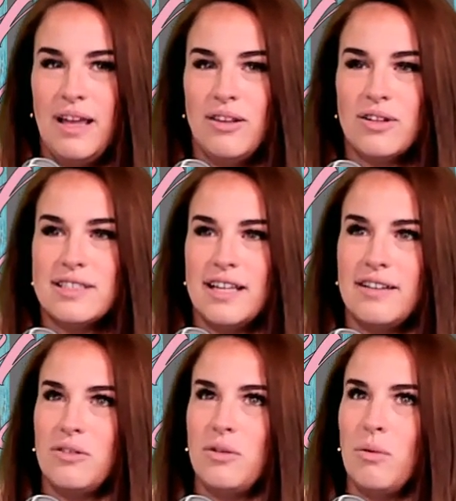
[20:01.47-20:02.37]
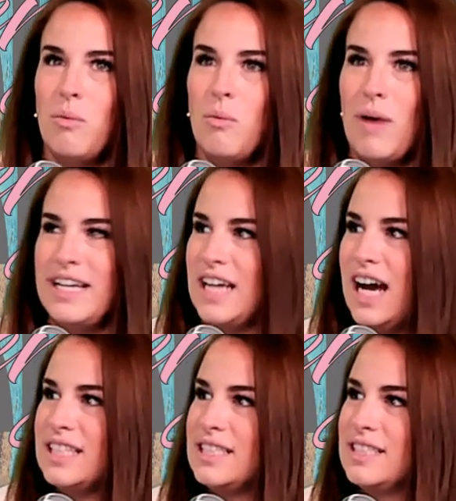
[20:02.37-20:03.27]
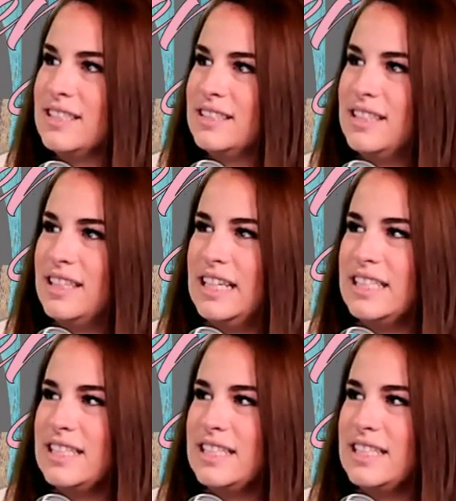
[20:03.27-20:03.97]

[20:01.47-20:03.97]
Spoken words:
looks like little white dots. And it's